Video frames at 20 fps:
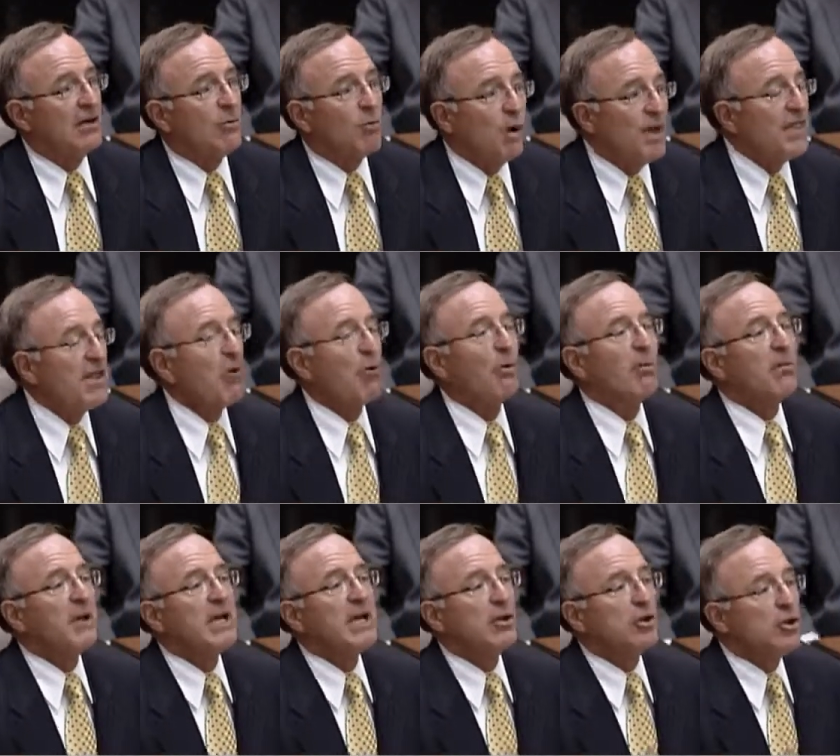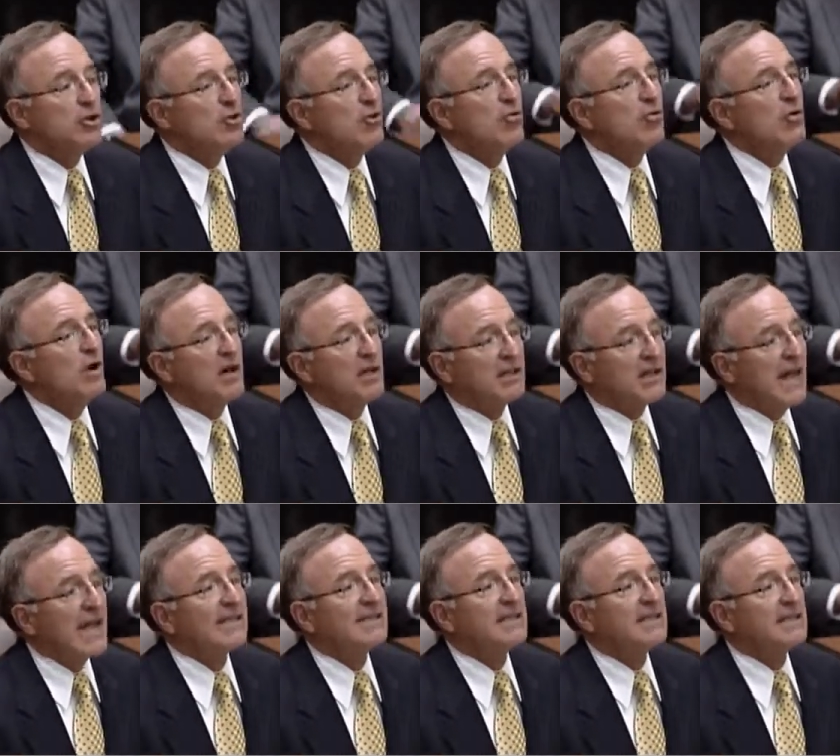when there will be a new
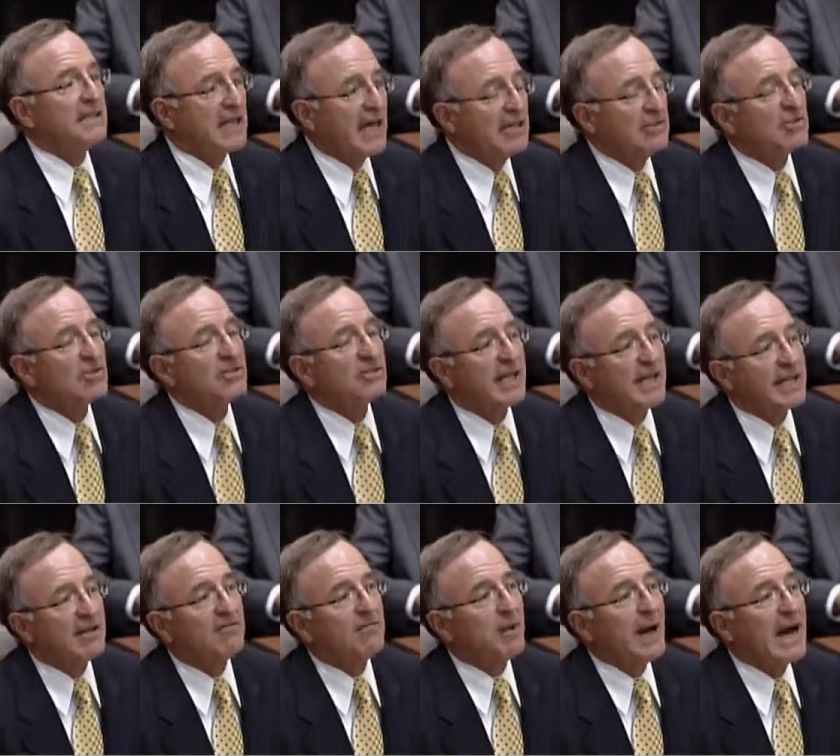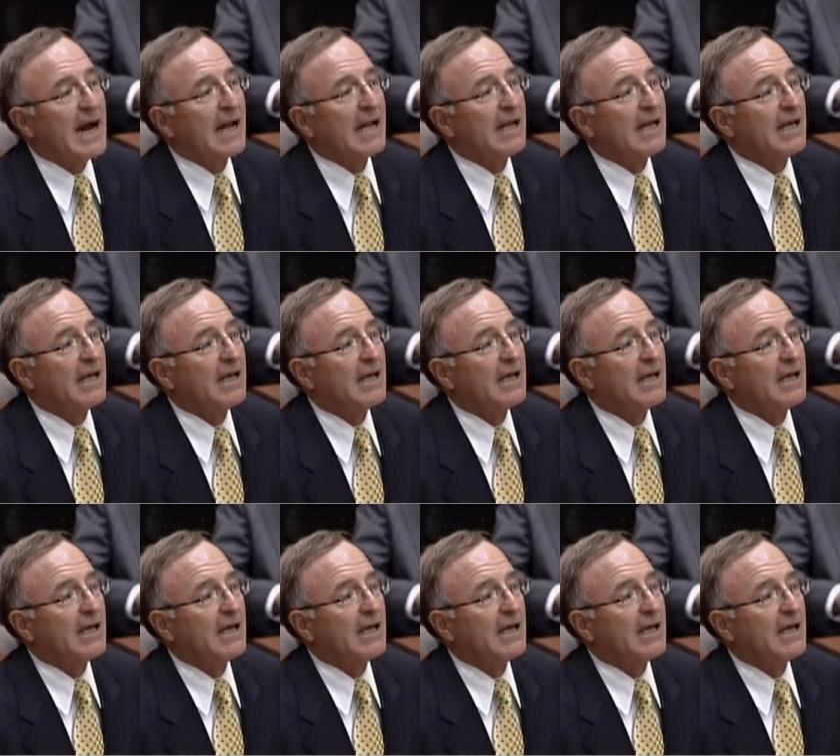elected legislative body,